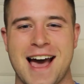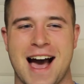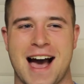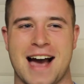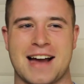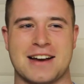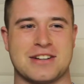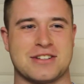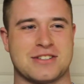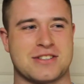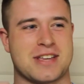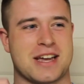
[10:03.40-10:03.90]

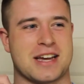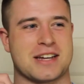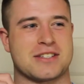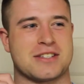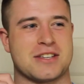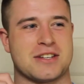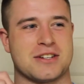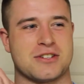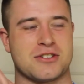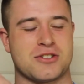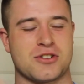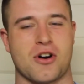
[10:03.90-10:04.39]
I just
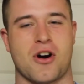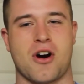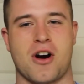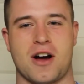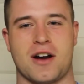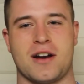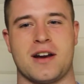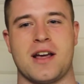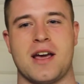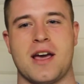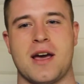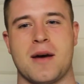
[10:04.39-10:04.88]
texted
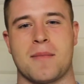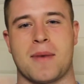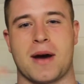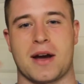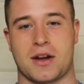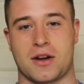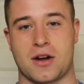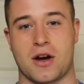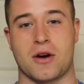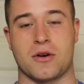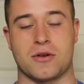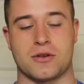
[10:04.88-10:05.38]
Sean, my
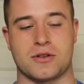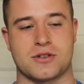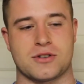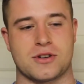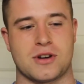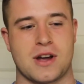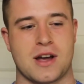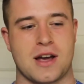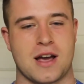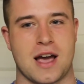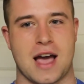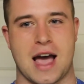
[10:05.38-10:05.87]

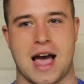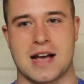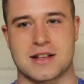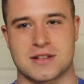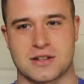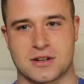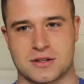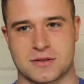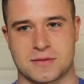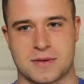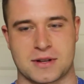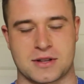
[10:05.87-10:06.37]
coach, as
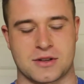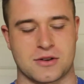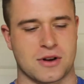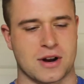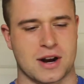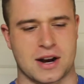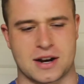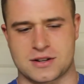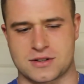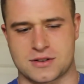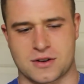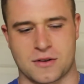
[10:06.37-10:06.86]
I was about to do
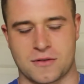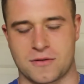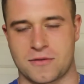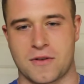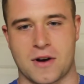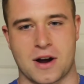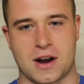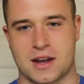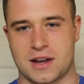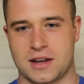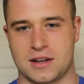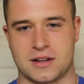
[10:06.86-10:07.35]
it. I just go,
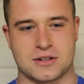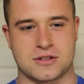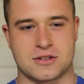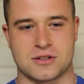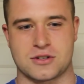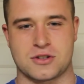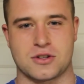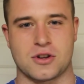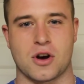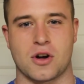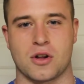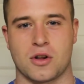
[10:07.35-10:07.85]
fuck it, let's
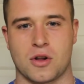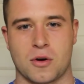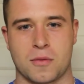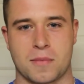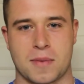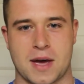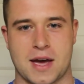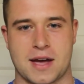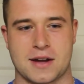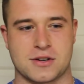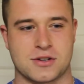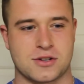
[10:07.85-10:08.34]
just YOLO
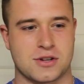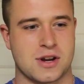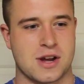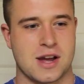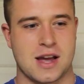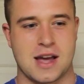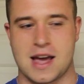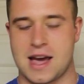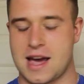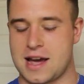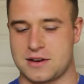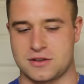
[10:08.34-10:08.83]
bench
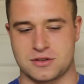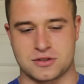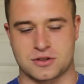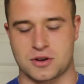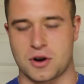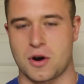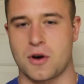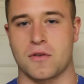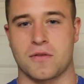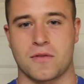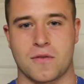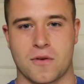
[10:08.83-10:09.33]
and just
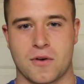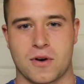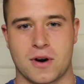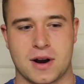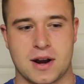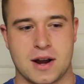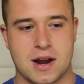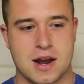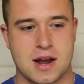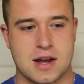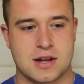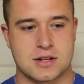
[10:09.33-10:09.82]
go for
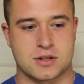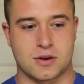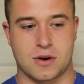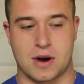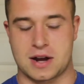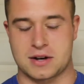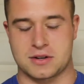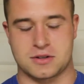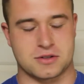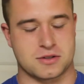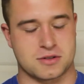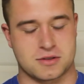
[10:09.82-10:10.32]
it. So
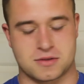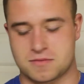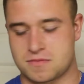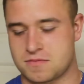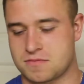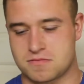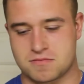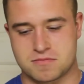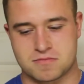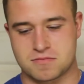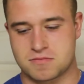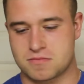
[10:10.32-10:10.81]
I just
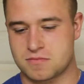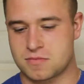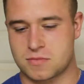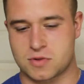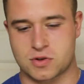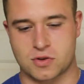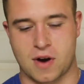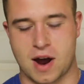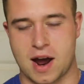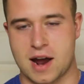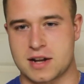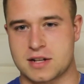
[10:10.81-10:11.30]

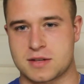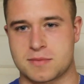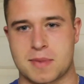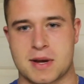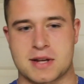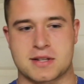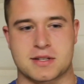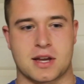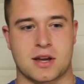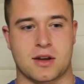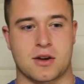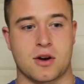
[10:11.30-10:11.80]
tried as
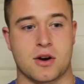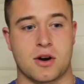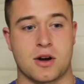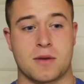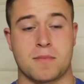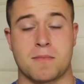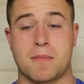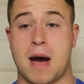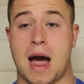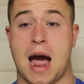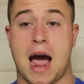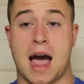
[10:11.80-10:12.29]
best I
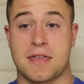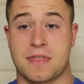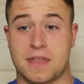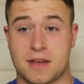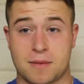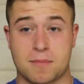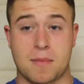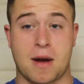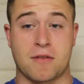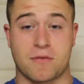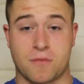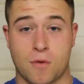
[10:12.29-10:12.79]
could. I
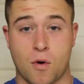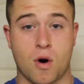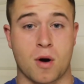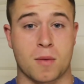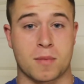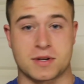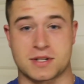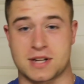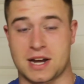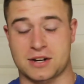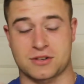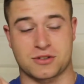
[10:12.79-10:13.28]
think my form
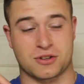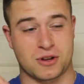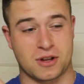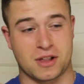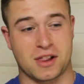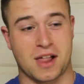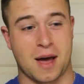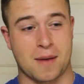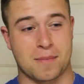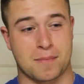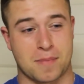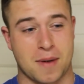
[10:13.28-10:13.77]
was actually a
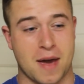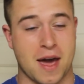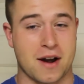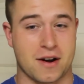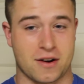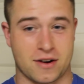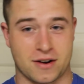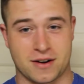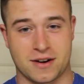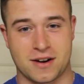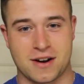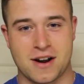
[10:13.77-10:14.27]
lot
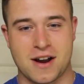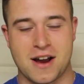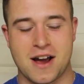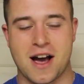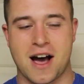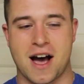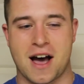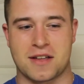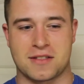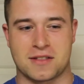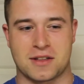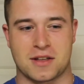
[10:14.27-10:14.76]
better
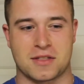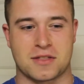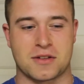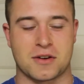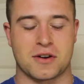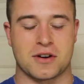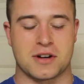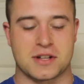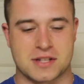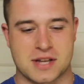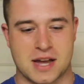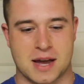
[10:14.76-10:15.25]
on the
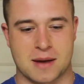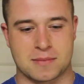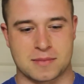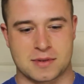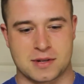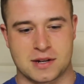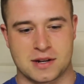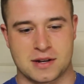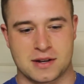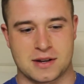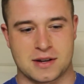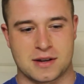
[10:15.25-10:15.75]
third
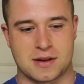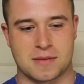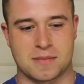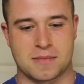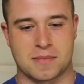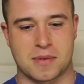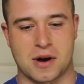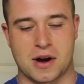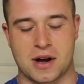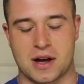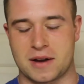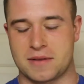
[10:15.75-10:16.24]
attempt,
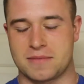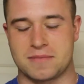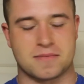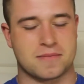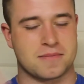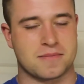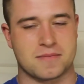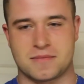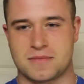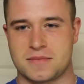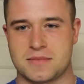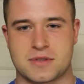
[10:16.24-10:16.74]
but
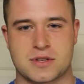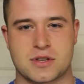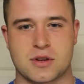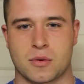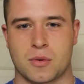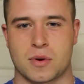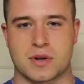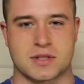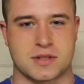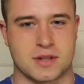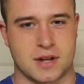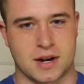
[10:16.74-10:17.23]
it
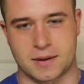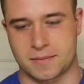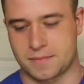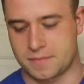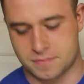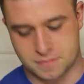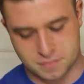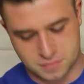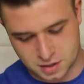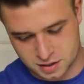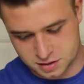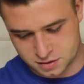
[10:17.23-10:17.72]
still wasn't there.
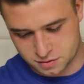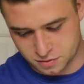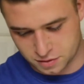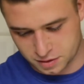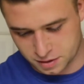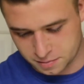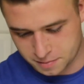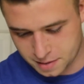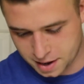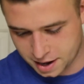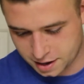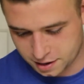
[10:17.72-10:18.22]
Doesn't
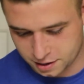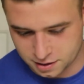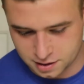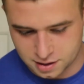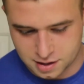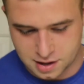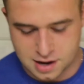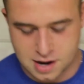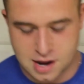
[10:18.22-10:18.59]
really matter.